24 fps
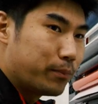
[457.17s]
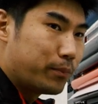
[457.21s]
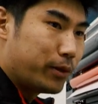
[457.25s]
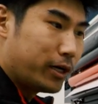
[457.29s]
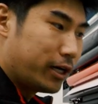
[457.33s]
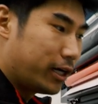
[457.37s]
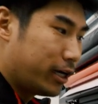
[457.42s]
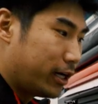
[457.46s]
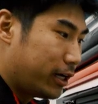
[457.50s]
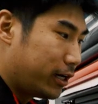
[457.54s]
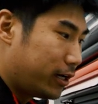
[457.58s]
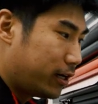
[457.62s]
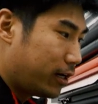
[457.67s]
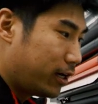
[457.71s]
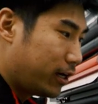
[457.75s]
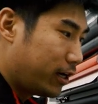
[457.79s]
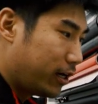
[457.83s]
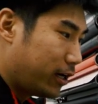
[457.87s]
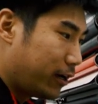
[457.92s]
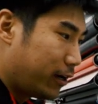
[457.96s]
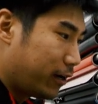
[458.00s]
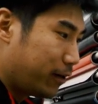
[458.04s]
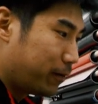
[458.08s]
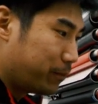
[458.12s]
but
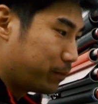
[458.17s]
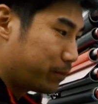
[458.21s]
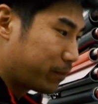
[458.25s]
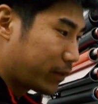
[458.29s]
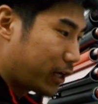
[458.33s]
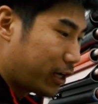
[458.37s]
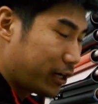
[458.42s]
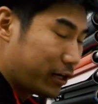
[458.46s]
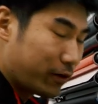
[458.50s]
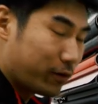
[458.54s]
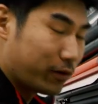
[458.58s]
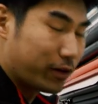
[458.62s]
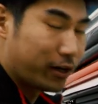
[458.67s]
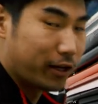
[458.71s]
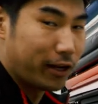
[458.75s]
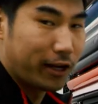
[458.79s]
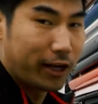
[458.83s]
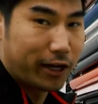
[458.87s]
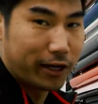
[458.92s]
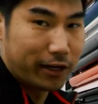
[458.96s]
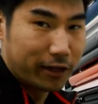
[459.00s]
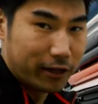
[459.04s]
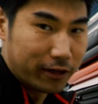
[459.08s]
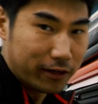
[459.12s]
I didn't want to
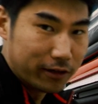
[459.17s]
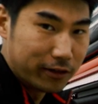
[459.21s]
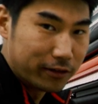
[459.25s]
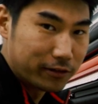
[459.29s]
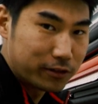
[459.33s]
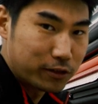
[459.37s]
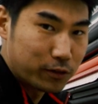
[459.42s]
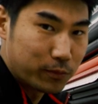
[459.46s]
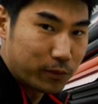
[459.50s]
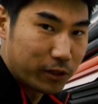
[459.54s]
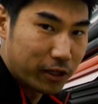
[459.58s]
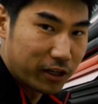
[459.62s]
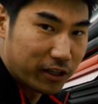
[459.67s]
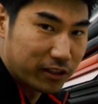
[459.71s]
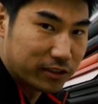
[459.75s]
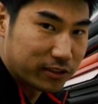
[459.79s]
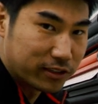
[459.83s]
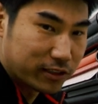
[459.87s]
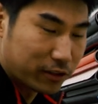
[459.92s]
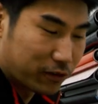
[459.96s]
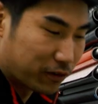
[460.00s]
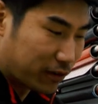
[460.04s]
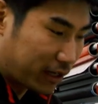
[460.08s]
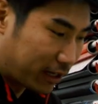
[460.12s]
line it, to be
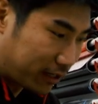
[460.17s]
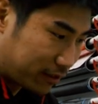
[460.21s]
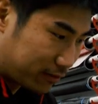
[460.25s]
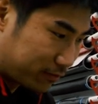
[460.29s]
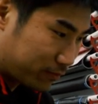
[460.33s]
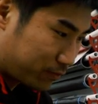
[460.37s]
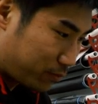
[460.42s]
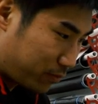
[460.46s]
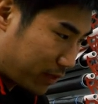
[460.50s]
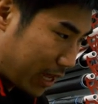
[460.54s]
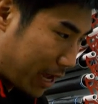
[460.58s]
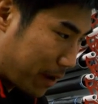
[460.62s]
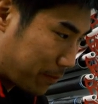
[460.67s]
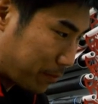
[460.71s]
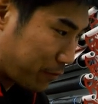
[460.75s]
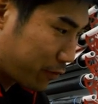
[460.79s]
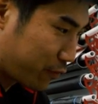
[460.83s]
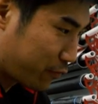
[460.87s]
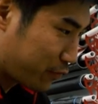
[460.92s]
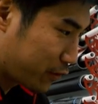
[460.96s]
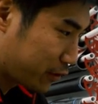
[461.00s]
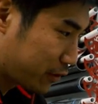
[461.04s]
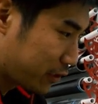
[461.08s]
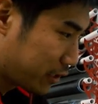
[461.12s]
honest, or like that
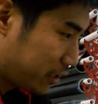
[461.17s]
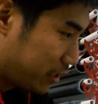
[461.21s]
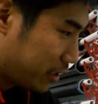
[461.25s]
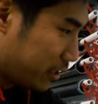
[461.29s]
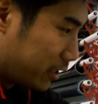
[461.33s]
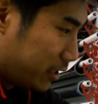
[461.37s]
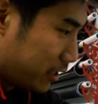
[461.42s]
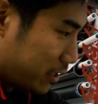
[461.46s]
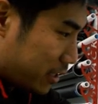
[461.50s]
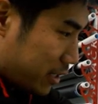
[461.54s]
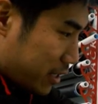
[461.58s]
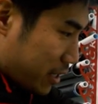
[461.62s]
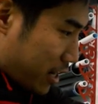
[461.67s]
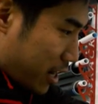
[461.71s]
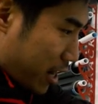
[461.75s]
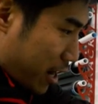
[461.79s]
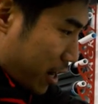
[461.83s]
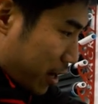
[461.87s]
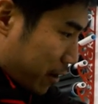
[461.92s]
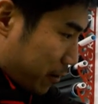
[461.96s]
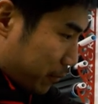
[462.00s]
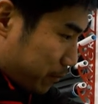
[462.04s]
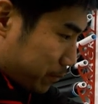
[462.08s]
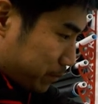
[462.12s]
perfectly.
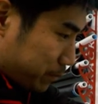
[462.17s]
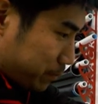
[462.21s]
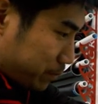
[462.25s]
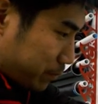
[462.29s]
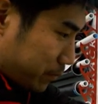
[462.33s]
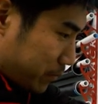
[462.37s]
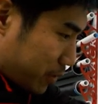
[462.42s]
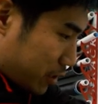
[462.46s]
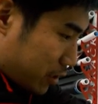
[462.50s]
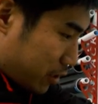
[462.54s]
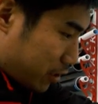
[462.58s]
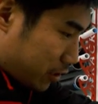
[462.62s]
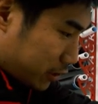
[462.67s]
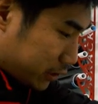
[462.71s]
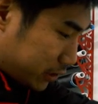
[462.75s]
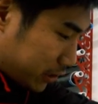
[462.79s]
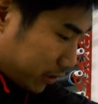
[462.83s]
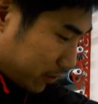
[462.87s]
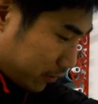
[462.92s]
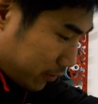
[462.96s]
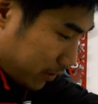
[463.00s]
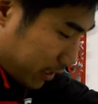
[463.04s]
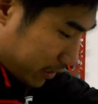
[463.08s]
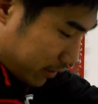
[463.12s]

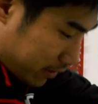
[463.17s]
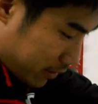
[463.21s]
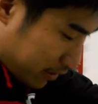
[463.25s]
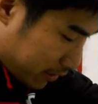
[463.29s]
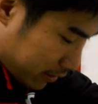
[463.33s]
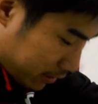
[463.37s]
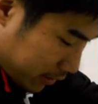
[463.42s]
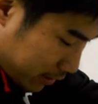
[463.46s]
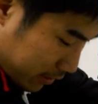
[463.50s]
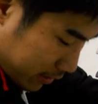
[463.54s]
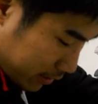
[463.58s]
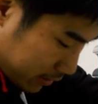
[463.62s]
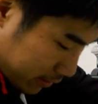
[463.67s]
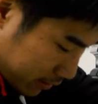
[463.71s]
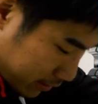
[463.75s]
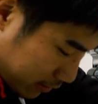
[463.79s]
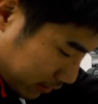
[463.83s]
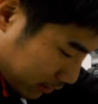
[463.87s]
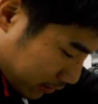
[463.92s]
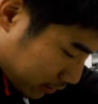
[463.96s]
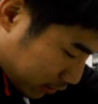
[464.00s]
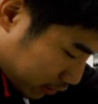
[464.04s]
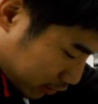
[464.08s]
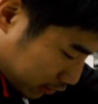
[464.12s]
Also, I think
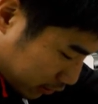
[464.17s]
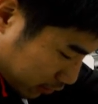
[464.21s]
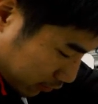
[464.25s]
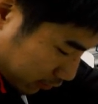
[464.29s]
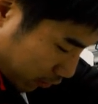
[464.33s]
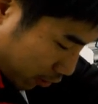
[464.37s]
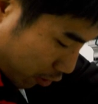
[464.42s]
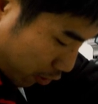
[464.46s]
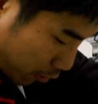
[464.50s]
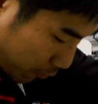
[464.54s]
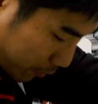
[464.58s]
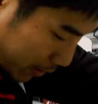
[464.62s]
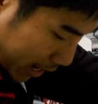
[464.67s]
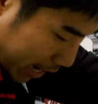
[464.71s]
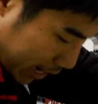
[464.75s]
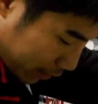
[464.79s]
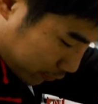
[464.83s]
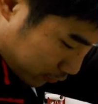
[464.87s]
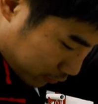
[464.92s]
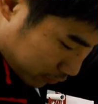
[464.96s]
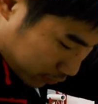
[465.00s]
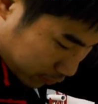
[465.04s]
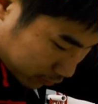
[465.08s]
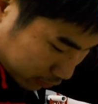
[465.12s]
just all
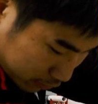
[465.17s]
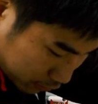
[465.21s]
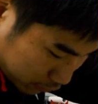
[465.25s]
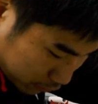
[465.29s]
black would look